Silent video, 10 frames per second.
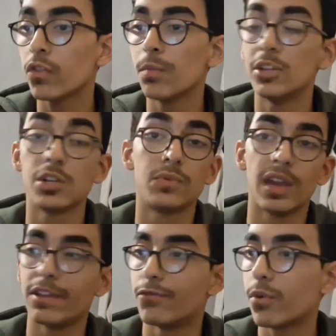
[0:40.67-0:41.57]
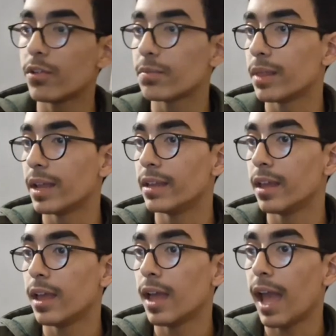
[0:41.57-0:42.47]
So bishop to a4 is played,
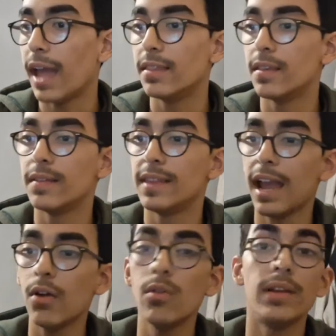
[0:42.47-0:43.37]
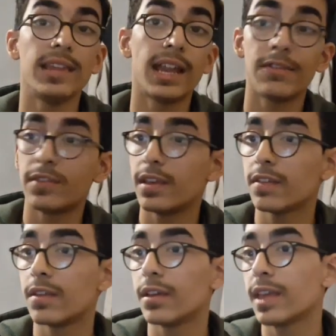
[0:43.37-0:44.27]
and then now knight f6,
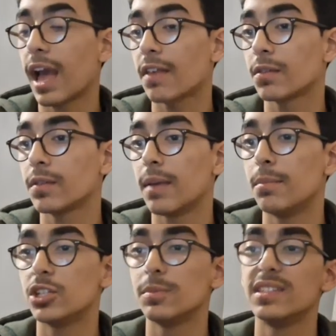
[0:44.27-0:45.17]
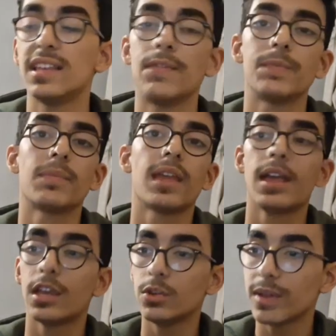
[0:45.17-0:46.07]
castles, and bishop e7.
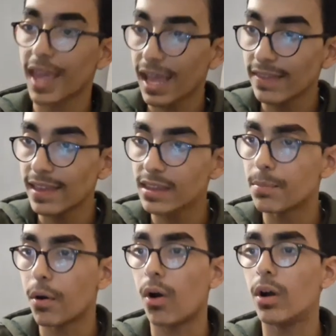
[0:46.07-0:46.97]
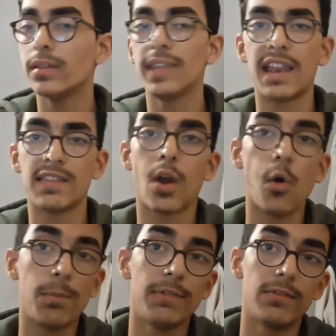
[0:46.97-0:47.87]
You can take the pawn, that is the
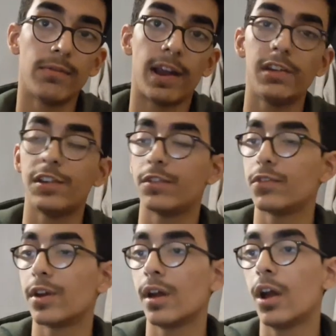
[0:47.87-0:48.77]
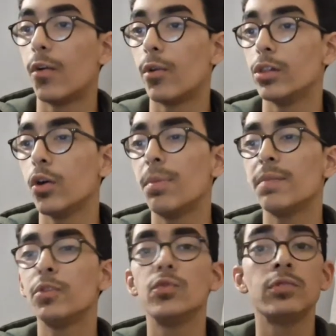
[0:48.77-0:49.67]
open variation of the Ruy Lopez,
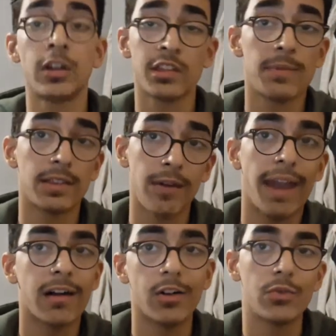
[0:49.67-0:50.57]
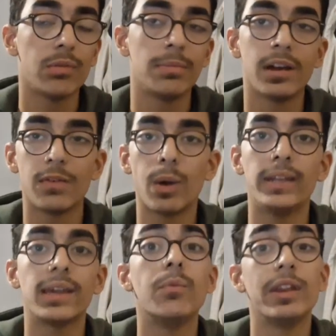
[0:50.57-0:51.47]
but do not expect to hang on to it because
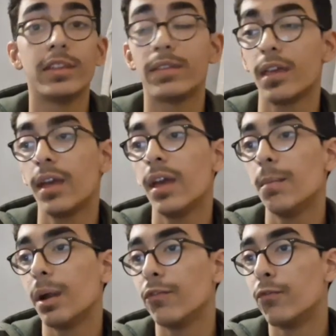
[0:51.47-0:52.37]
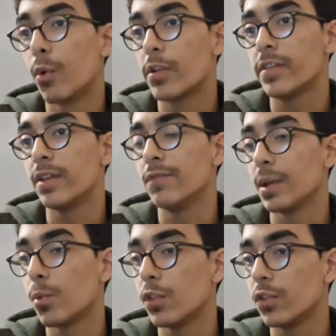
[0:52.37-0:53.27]
white can win it by force if they
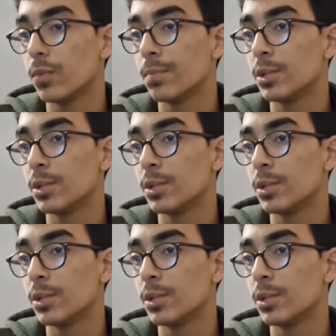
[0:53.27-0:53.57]
want to.